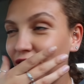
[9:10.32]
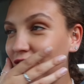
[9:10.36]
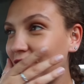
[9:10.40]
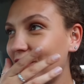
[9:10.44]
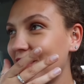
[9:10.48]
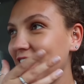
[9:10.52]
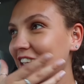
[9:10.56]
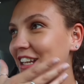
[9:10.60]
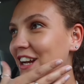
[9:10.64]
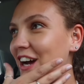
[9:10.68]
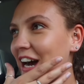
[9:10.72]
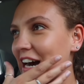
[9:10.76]

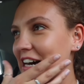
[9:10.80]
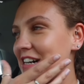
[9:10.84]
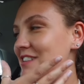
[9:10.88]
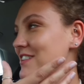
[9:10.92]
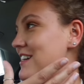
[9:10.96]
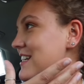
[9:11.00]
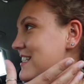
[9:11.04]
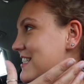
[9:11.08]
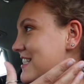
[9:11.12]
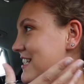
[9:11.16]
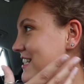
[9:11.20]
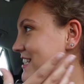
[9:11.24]
really know how
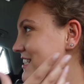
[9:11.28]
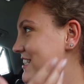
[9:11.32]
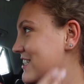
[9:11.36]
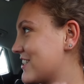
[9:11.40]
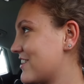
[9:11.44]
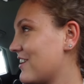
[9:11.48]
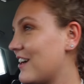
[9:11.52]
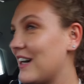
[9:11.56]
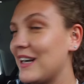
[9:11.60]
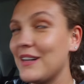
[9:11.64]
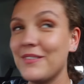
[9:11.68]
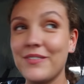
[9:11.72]
else to
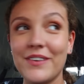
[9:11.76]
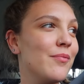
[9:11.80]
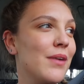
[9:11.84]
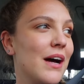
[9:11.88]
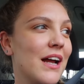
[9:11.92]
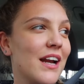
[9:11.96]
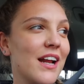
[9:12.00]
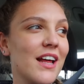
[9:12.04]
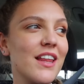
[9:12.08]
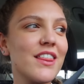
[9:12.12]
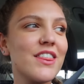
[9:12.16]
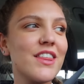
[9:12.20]
describe it.
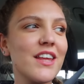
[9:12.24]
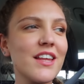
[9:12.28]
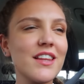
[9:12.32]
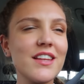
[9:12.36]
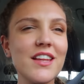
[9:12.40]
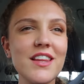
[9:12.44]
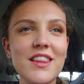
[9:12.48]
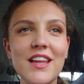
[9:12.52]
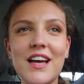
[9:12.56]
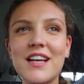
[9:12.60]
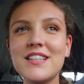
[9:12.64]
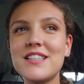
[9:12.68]
And I think
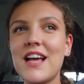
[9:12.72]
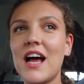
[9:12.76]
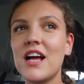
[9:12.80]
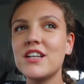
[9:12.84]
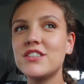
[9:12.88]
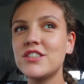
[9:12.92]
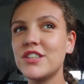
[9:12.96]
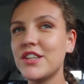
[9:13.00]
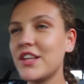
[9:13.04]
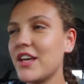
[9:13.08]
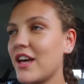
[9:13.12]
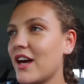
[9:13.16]
that that's
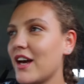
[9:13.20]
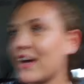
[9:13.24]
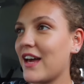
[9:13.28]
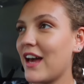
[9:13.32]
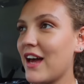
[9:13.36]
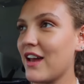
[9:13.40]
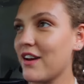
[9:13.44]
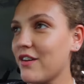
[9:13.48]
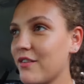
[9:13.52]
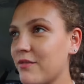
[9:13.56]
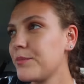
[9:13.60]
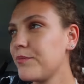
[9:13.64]
actually,
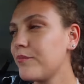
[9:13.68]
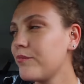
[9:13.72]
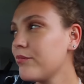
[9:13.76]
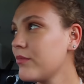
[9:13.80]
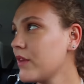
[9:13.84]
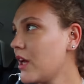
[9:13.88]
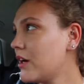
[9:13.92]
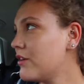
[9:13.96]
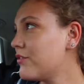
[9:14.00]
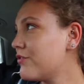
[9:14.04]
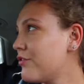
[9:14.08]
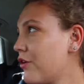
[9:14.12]
again,
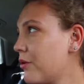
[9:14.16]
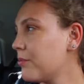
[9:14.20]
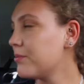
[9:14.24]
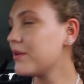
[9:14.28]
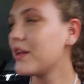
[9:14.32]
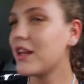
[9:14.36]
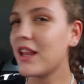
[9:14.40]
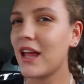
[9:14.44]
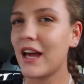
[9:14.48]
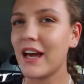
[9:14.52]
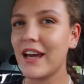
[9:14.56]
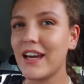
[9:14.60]
from
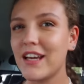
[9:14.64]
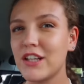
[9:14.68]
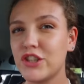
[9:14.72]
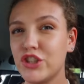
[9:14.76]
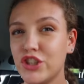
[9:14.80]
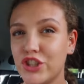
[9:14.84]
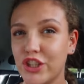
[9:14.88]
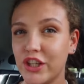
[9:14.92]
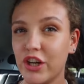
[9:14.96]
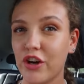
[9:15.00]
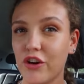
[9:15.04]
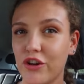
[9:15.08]
the like
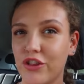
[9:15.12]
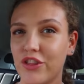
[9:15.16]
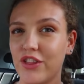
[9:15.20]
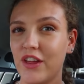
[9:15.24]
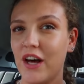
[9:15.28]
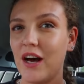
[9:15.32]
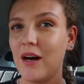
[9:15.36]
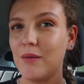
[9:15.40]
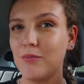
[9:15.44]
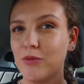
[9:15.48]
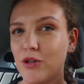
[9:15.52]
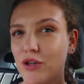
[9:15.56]

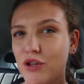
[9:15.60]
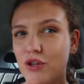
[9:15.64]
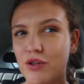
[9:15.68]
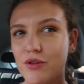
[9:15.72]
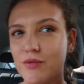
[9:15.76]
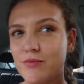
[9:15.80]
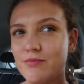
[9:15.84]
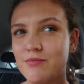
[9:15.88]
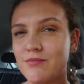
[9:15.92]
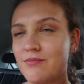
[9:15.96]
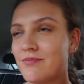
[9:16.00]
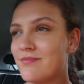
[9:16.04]

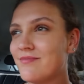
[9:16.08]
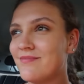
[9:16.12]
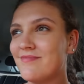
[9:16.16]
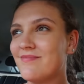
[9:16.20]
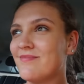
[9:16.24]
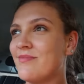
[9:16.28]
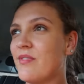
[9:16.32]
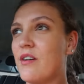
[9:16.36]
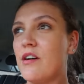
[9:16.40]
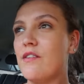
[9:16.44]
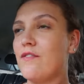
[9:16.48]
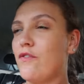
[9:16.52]
geothermal
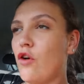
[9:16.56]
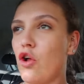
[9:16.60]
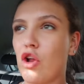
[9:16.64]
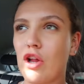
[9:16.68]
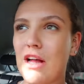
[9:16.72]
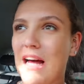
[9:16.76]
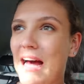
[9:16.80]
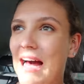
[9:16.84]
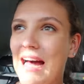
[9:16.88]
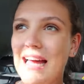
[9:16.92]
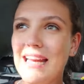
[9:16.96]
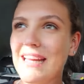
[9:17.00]

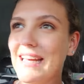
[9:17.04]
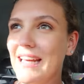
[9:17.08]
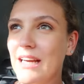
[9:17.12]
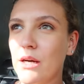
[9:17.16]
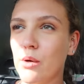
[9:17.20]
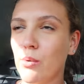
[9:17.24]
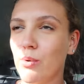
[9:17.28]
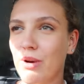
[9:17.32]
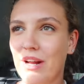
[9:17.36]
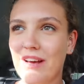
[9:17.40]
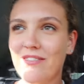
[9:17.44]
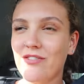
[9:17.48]

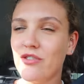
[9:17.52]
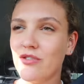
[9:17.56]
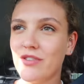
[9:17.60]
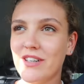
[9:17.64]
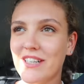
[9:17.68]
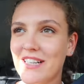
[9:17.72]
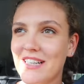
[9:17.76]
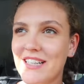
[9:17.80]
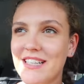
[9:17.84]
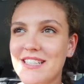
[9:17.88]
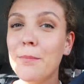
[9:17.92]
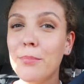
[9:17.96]
volcanic whatever
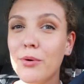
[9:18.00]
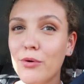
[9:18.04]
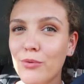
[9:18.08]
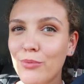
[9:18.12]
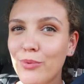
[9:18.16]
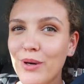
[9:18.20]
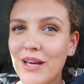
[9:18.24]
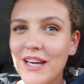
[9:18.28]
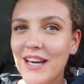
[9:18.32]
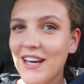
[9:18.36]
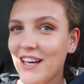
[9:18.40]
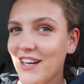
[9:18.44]
it is. But
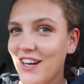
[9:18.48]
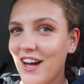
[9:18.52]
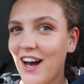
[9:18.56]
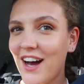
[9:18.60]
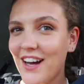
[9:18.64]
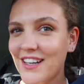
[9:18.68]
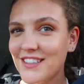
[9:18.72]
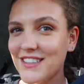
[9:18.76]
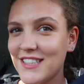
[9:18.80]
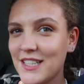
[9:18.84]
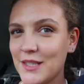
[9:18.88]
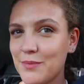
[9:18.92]
we had
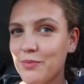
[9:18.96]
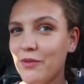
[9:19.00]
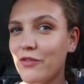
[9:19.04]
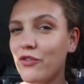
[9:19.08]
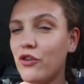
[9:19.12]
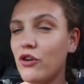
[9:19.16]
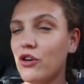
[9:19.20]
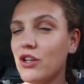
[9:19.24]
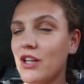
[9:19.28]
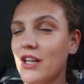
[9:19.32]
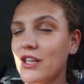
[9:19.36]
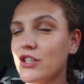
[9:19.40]
heard this
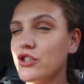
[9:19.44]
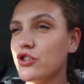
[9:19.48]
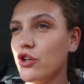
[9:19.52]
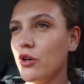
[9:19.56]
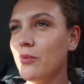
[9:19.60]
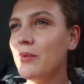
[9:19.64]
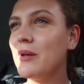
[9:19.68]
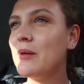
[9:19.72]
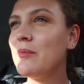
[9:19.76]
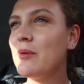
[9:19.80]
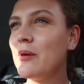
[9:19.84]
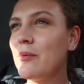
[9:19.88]
before, like so
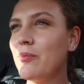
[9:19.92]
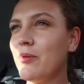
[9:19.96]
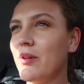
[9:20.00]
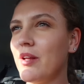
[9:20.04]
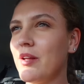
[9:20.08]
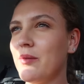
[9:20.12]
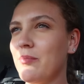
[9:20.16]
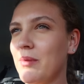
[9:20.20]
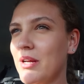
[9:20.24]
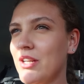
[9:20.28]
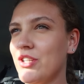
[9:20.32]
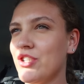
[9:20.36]
many people
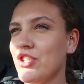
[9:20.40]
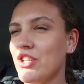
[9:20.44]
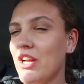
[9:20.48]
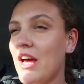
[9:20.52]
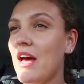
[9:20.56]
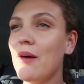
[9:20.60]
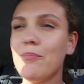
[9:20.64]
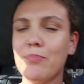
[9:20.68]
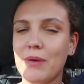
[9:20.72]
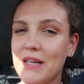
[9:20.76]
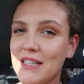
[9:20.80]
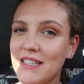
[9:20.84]
had mentioned
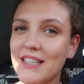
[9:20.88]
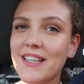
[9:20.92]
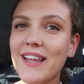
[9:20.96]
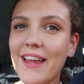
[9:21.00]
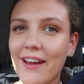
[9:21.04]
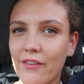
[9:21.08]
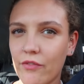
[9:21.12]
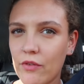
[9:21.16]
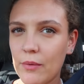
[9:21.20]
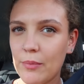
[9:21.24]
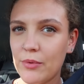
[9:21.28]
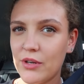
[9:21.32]
it. Basically
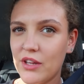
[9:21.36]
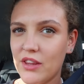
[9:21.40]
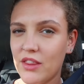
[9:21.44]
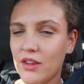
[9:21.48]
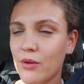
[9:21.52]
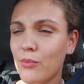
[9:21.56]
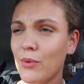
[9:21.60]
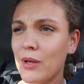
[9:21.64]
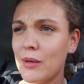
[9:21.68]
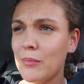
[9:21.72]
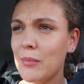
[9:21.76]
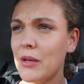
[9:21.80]
everybody
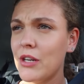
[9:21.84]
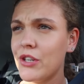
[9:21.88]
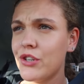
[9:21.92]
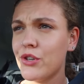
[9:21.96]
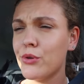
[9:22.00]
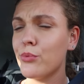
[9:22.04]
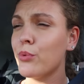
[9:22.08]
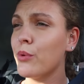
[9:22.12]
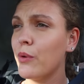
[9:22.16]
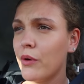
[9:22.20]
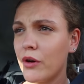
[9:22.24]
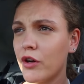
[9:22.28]
that we'd
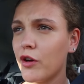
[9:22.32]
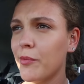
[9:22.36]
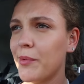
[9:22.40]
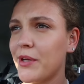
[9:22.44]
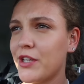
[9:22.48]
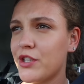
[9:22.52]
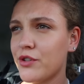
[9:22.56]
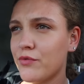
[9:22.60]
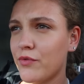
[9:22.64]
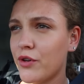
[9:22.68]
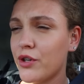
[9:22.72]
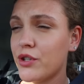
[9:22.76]
mentioned we were
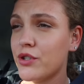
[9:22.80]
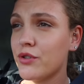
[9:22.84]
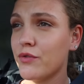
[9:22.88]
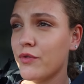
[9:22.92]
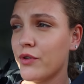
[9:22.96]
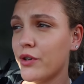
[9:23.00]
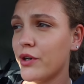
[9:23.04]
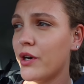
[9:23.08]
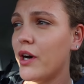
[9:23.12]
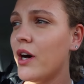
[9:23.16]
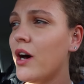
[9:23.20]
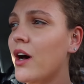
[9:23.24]
coming to
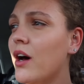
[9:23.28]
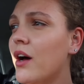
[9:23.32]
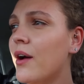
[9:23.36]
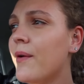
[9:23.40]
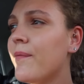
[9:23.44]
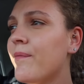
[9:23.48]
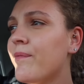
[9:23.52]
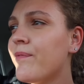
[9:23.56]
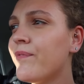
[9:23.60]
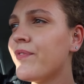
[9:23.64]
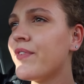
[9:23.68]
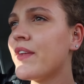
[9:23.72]
Rotorua
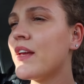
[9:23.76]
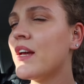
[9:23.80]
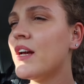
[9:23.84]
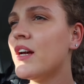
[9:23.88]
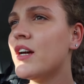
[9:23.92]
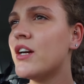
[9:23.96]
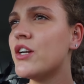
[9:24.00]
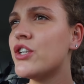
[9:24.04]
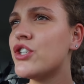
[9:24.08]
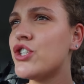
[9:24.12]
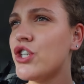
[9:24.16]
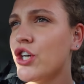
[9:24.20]

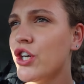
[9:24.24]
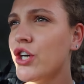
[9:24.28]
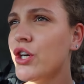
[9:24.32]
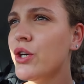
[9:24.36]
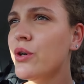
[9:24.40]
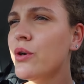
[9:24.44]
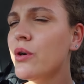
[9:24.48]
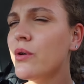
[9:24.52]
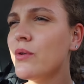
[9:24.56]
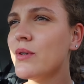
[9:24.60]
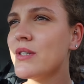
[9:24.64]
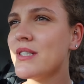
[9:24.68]

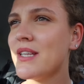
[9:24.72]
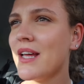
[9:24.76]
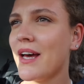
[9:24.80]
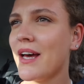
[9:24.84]
to was